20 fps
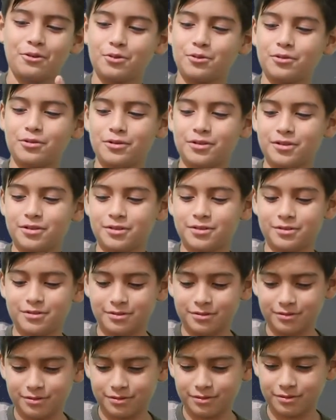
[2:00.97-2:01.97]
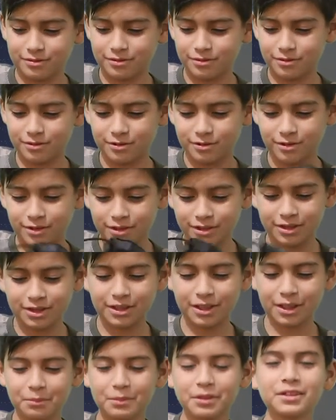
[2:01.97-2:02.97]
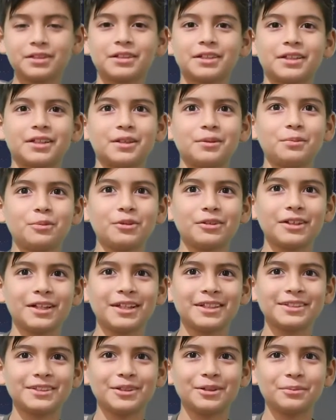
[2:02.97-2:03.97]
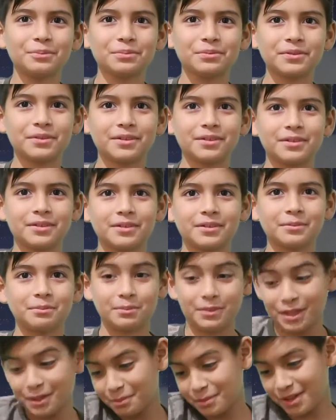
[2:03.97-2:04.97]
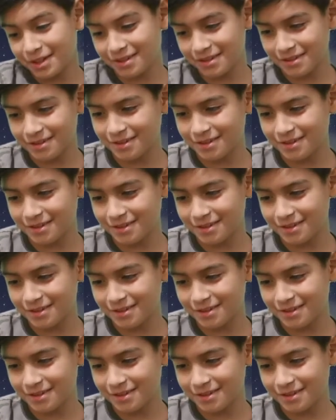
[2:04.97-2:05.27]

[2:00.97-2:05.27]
Whoa. Does mean the keyboard lights up? Maybe.